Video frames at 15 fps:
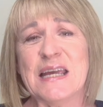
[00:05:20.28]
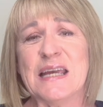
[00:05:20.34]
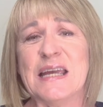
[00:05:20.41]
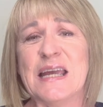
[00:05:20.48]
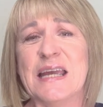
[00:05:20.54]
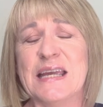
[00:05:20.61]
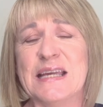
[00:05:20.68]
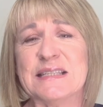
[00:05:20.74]

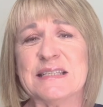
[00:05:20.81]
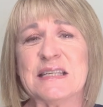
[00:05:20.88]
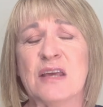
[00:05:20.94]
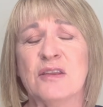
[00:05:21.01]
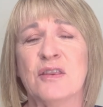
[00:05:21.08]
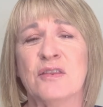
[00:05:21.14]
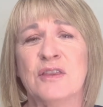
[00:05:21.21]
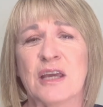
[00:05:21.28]
is
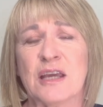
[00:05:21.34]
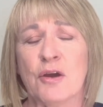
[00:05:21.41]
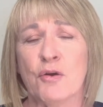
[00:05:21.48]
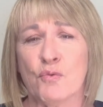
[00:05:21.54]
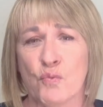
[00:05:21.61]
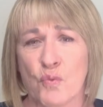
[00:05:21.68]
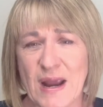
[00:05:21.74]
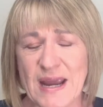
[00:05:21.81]
the
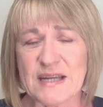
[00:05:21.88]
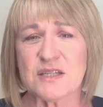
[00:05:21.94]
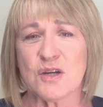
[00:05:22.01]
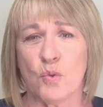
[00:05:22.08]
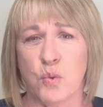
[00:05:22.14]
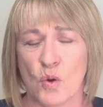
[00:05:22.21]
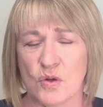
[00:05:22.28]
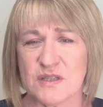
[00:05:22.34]
correct
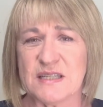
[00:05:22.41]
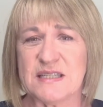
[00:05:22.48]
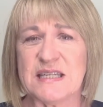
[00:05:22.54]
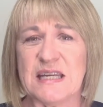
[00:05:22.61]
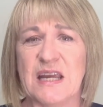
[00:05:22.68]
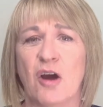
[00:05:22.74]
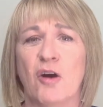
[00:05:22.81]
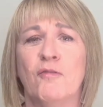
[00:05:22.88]

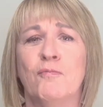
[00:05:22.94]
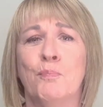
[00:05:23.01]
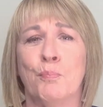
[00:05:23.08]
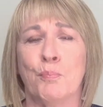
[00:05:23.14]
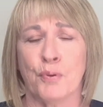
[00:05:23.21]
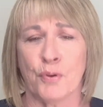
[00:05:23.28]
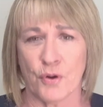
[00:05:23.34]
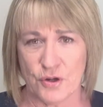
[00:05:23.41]
quantity of
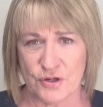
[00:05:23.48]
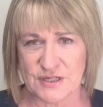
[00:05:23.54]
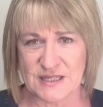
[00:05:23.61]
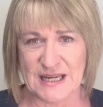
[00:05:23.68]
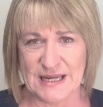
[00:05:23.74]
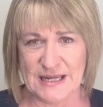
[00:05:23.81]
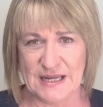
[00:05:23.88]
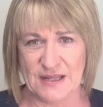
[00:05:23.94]

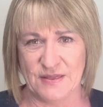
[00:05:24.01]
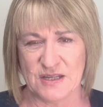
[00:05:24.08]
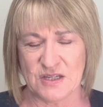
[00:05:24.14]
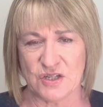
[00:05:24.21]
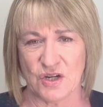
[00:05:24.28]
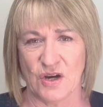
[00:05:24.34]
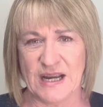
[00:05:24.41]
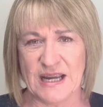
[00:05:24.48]
protein in the
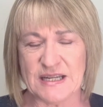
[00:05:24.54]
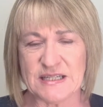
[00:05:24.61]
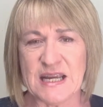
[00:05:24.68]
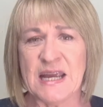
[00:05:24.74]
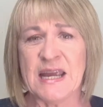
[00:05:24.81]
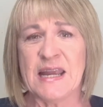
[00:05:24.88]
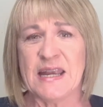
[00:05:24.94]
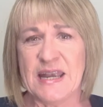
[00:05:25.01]
diet.
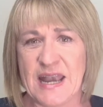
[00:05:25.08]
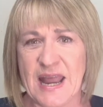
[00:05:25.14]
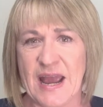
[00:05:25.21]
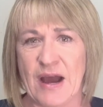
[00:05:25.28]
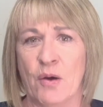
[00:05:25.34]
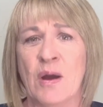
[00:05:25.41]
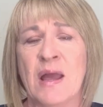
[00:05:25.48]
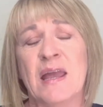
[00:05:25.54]

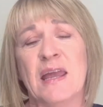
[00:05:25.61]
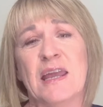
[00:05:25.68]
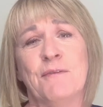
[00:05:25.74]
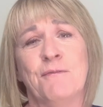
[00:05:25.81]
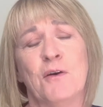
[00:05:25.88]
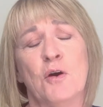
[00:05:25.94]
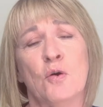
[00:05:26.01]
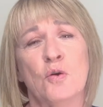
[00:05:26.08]
Now,
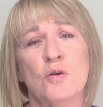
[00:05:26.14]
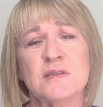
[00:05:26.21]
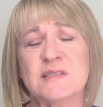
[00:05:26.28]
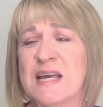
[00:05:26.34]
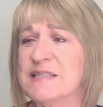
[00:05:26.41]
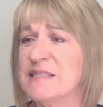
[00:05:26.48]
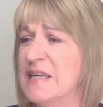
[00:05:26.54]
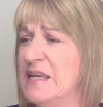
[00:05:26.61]
if a horse
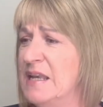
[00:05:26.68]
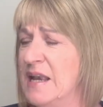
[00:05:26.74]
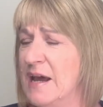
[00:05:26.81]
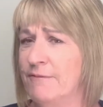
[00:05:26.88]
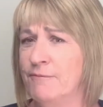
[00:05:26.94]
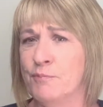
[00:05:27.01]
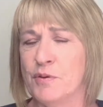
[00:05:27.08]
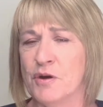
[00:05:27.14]
has
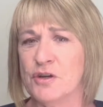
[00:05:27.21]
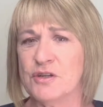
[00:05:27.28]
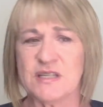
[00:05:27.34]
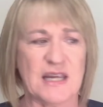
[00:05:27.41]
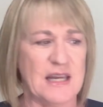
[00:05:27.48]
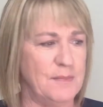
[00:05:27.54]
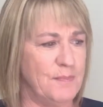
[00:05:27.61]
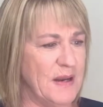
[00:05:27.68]
enough
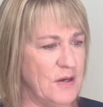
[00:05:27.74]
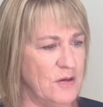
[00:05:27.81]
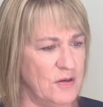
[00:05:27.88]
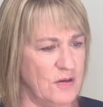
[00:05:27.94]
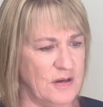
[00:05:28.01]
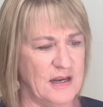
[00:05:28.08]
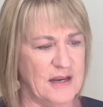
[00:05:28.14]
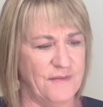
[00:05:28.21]
protein but
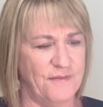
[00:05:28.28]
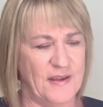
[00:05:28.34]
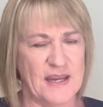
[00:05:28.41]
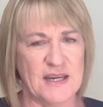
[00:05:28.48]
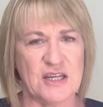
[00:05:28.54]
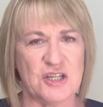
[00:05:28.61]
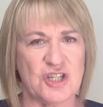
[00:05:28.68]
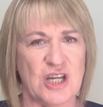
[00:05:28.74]
not enough
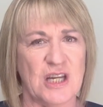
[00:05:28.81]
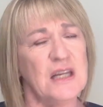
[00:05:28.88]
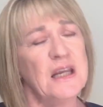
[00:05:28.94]
energy,